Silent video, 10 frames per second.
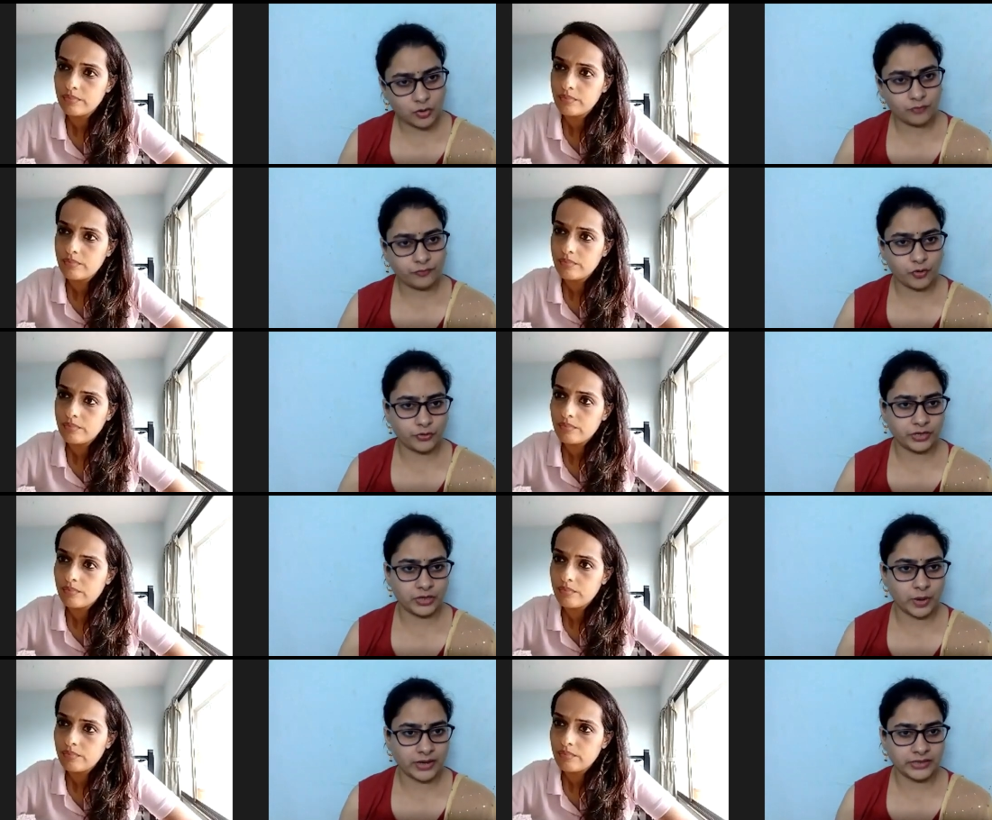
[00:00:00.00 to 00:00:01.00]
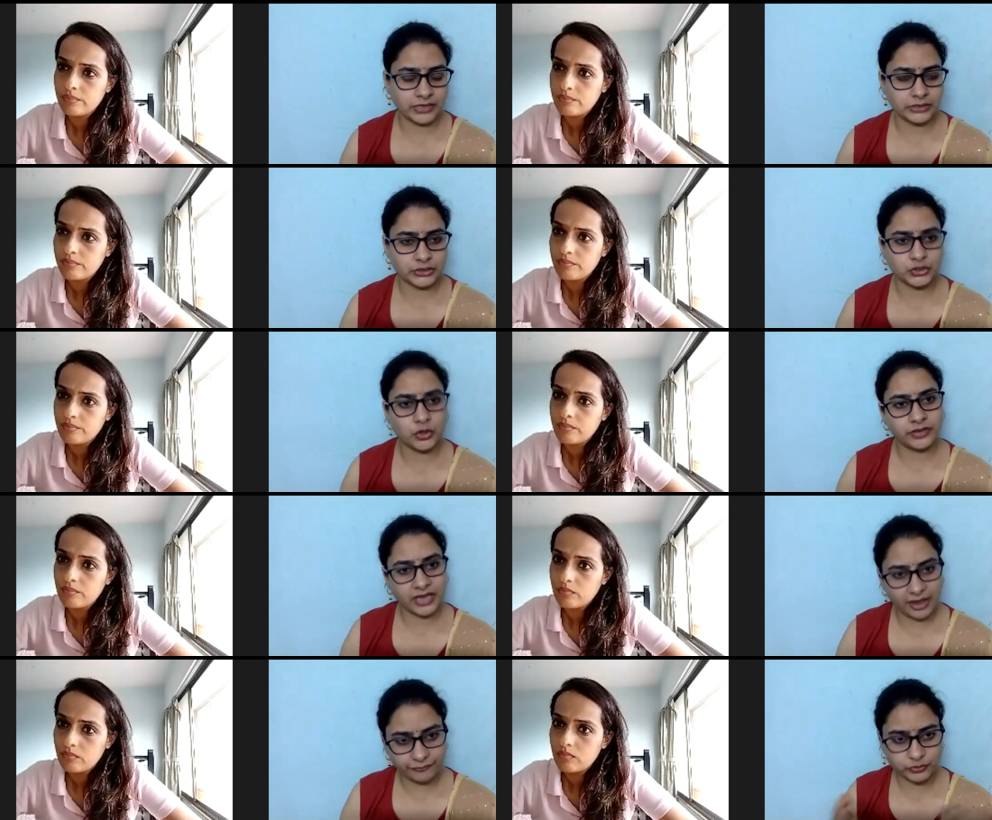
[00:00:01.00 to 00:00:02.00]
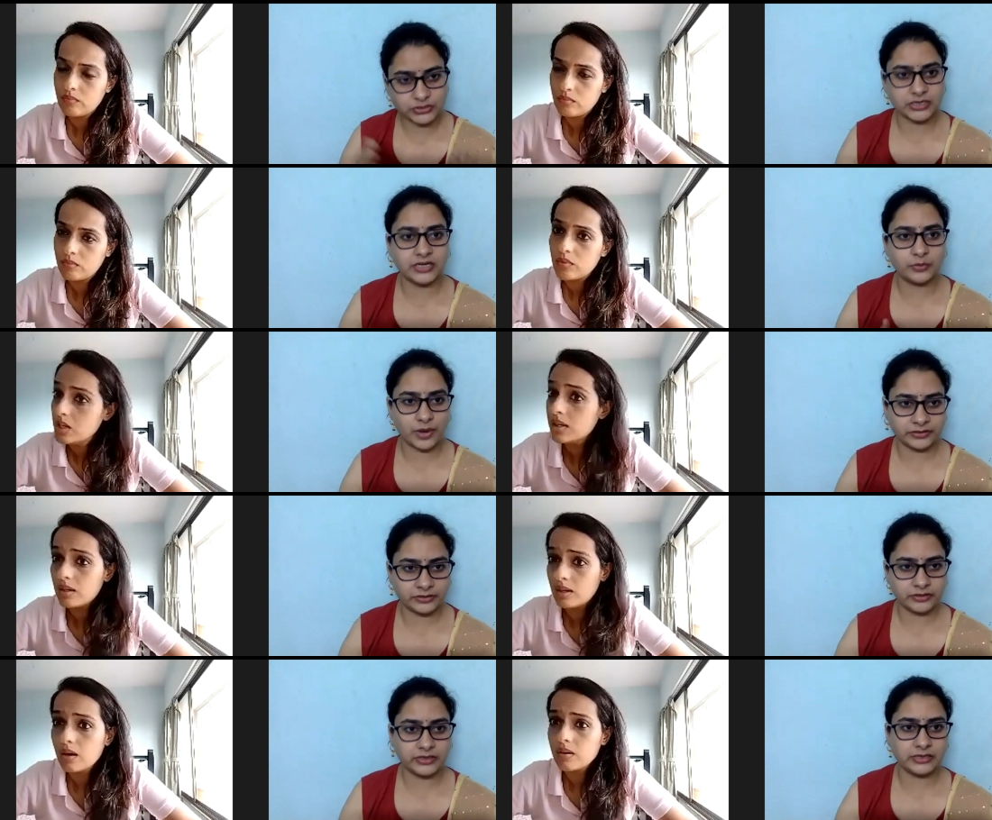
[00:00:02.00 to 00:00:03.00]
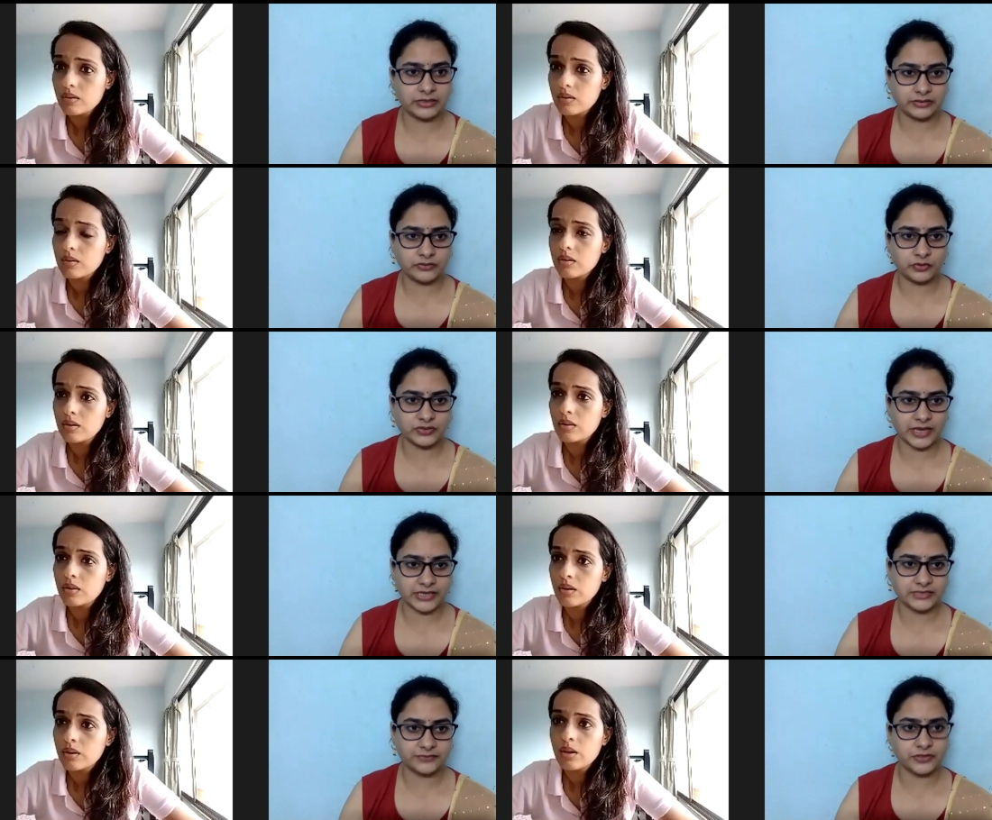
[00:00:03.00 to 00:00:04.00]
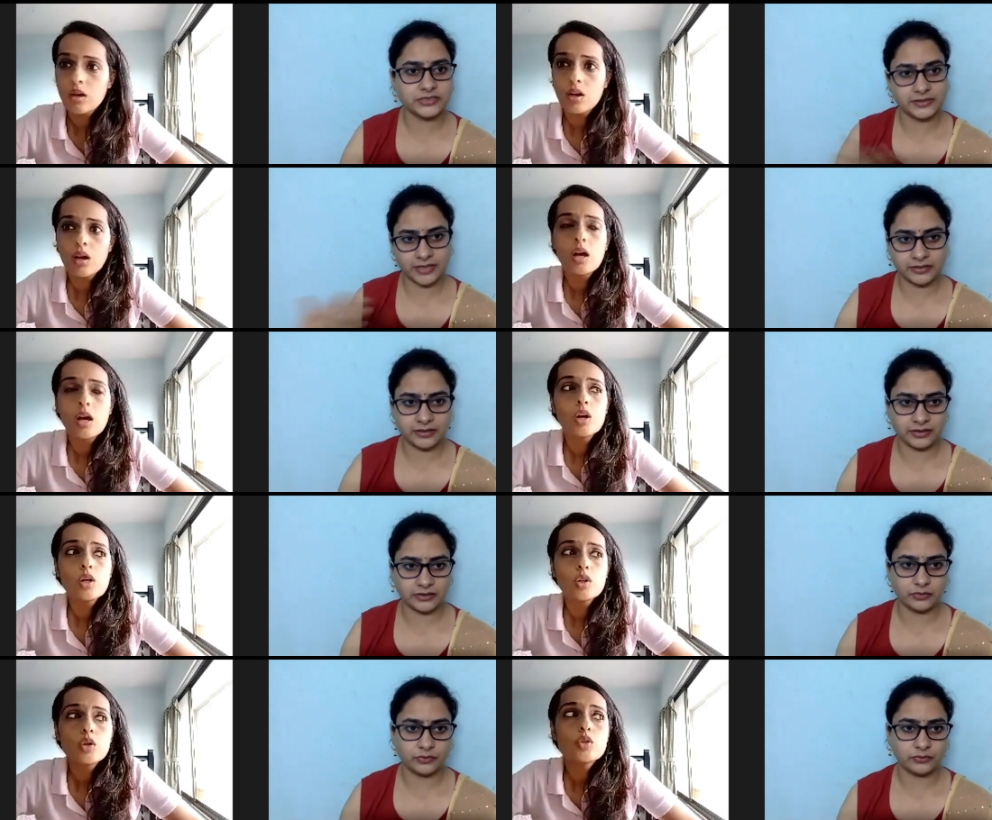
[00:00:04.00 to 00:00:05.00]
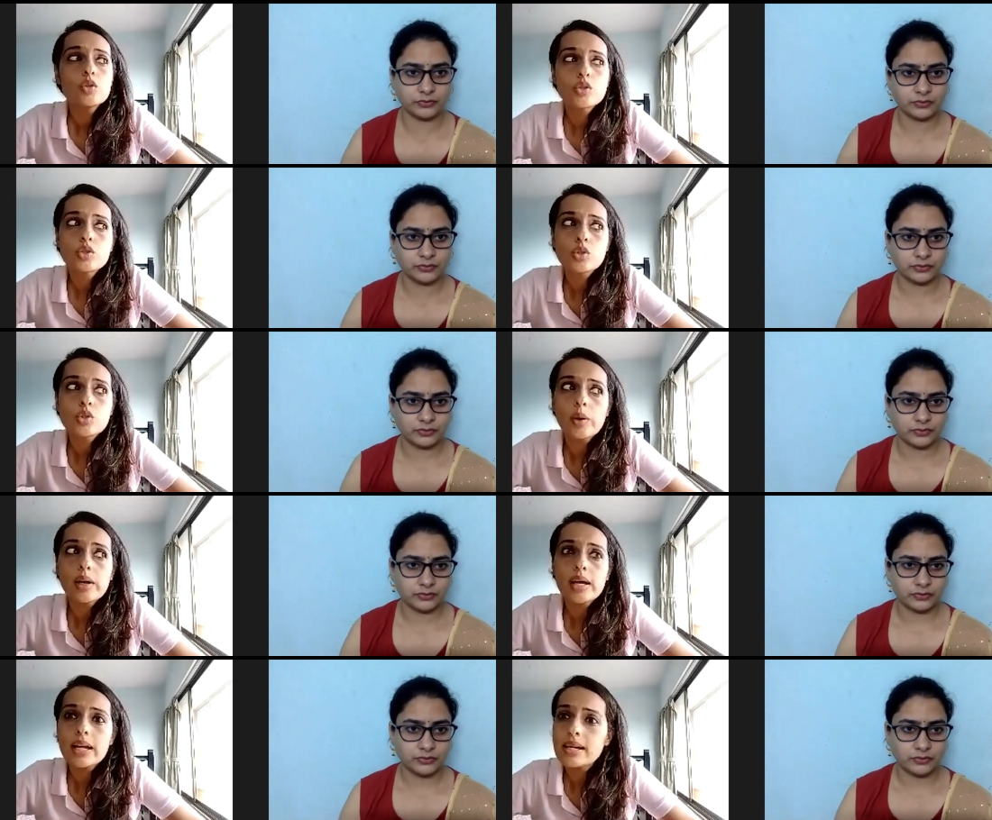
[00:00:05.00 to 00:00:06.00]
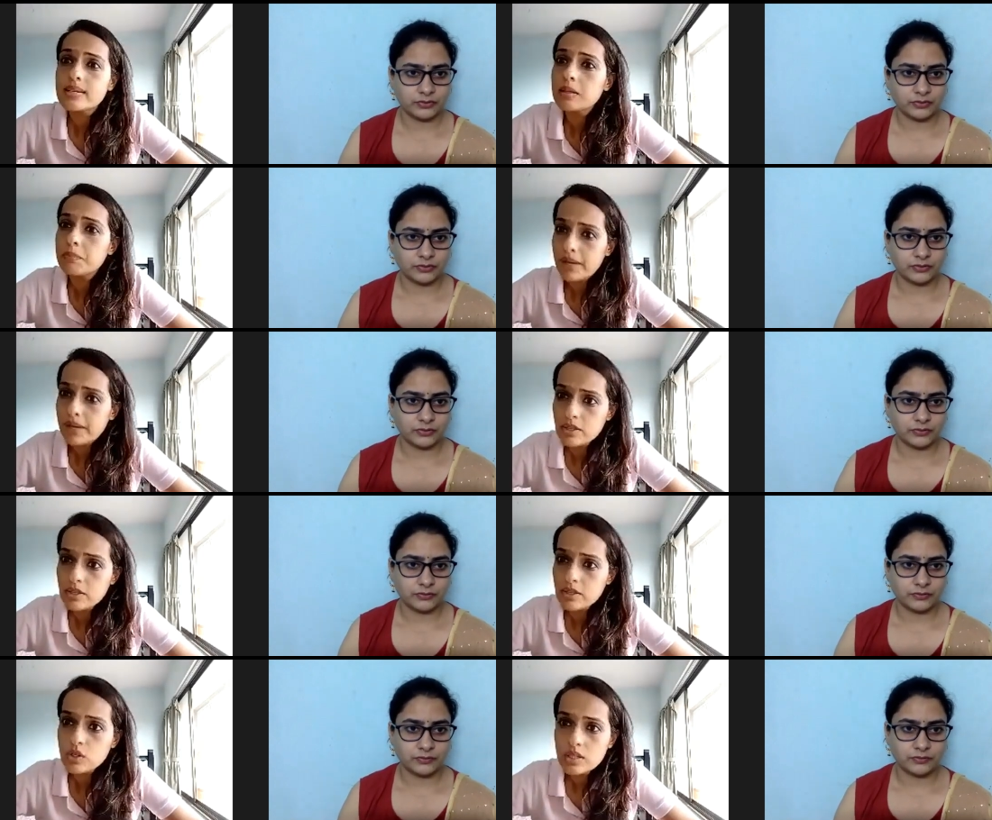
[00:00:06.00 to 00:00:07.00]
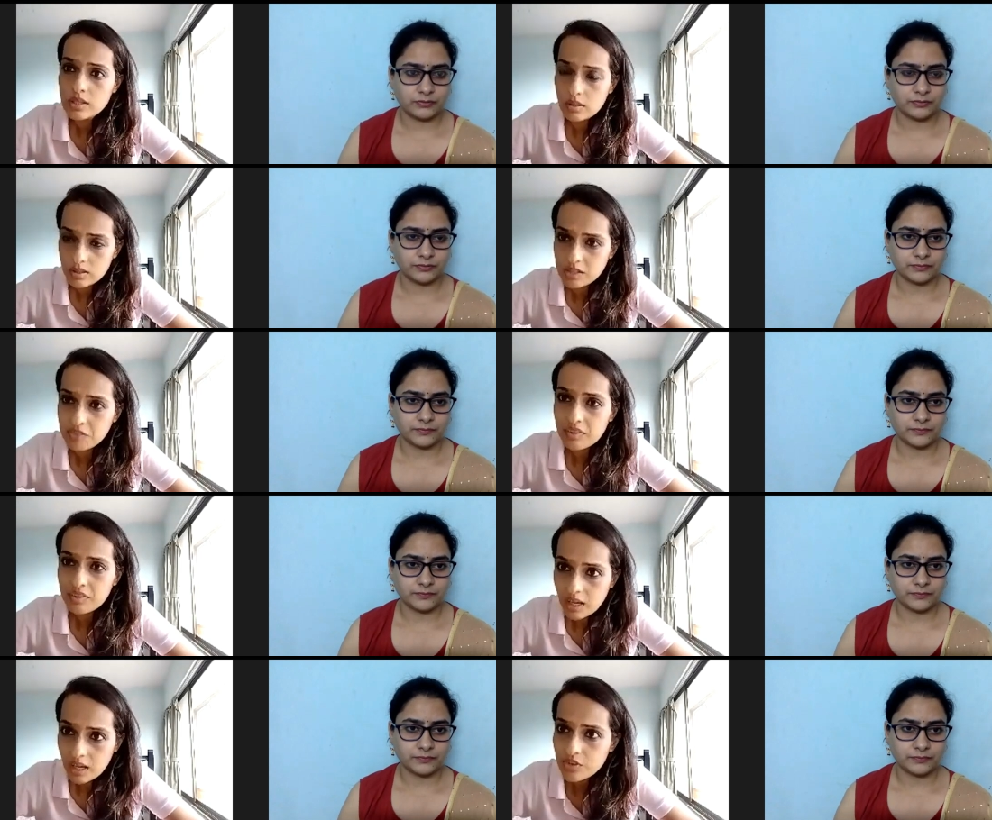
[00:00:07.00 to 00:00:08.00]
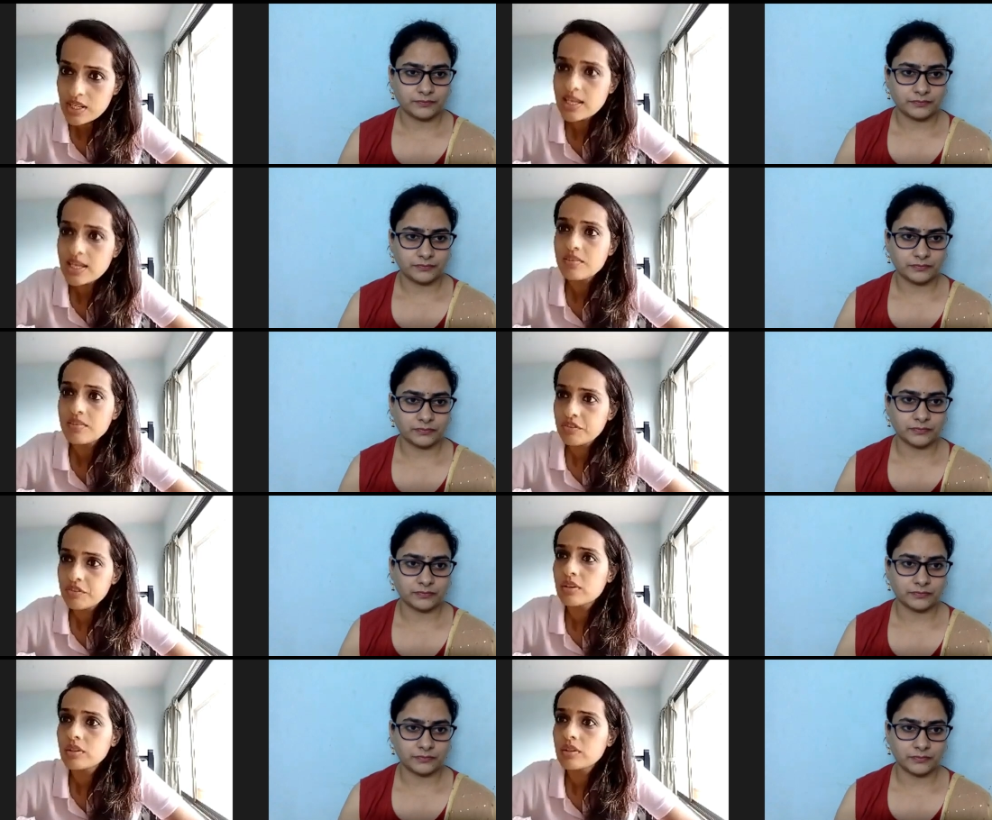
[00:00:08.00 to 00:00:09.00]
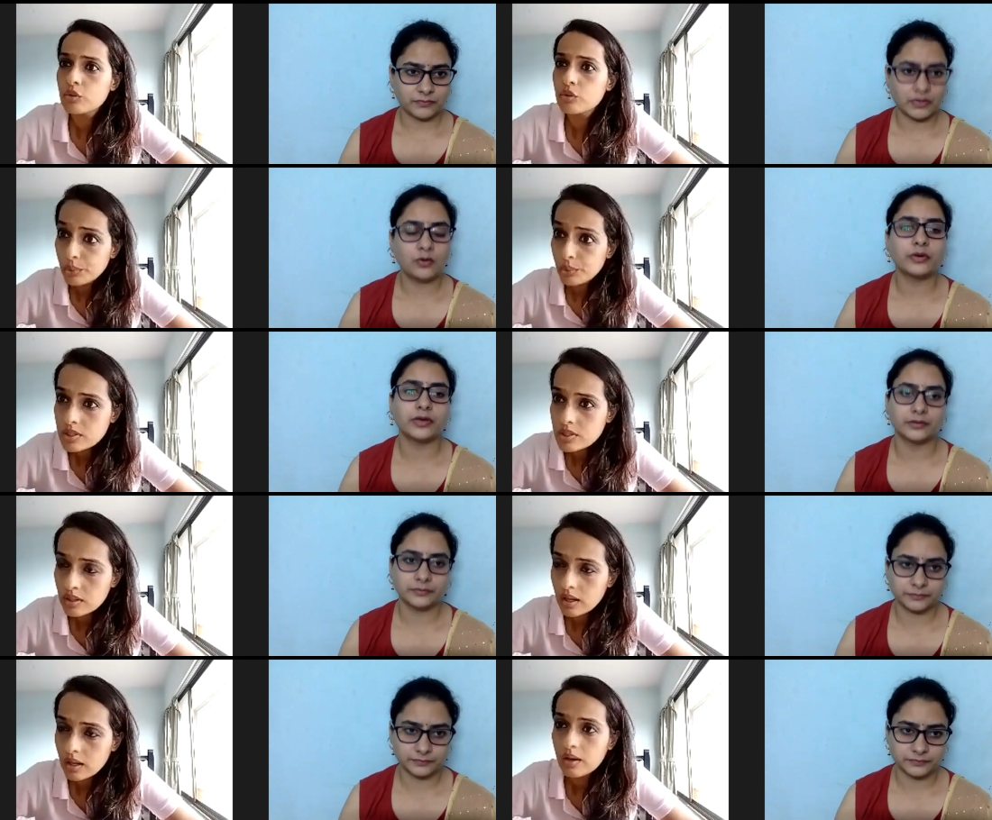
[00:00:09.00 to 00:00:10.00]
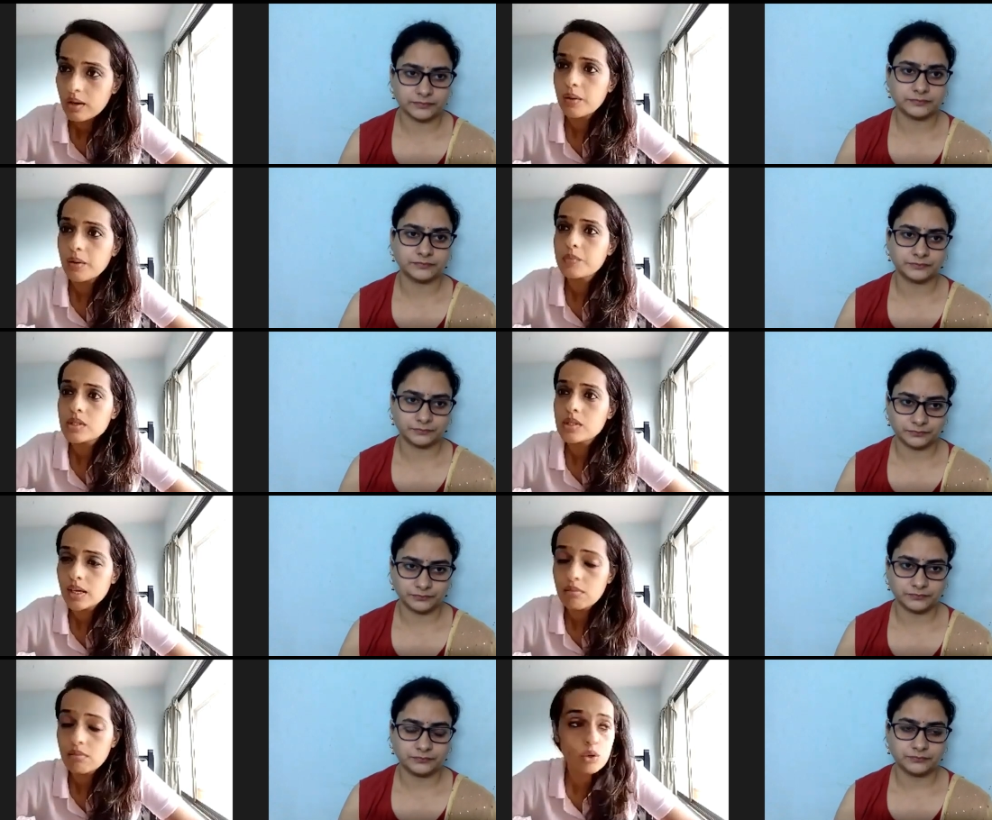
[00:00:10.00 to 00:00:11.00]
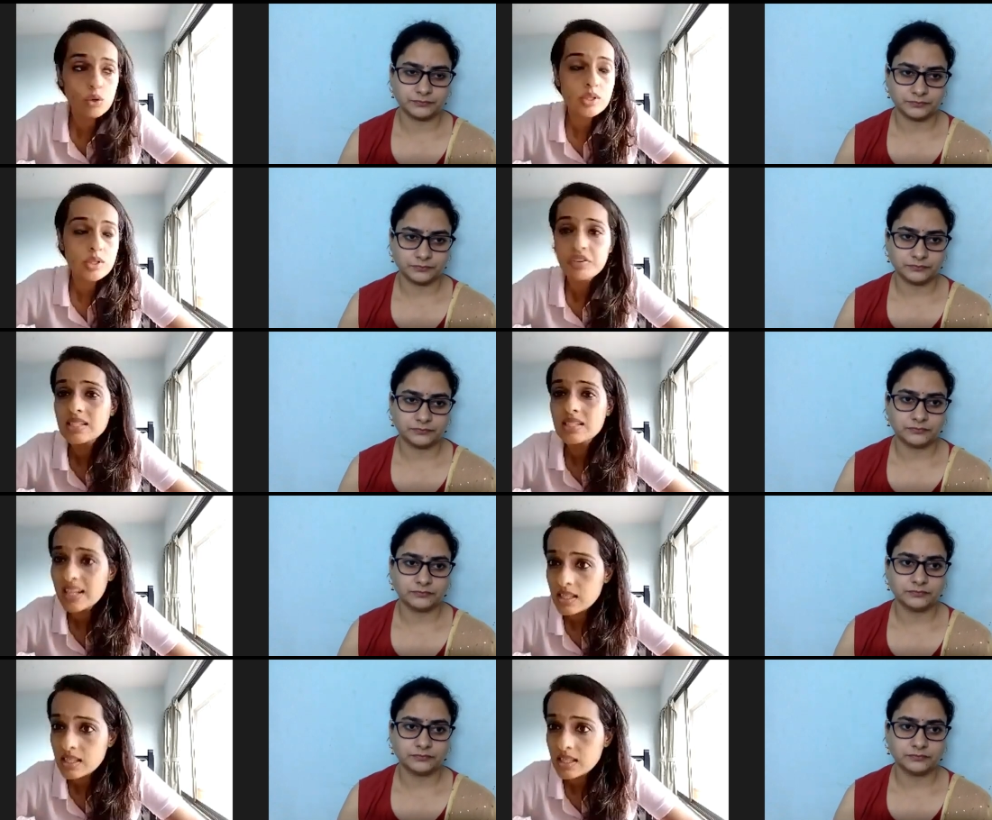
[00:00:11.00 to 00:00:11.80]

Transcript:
Speaker 1: go for equine dentistry or they have to study veterinary you know science first and then they can go?
Speaker 2: it depends different countries have different rules. Uh, you know, different states,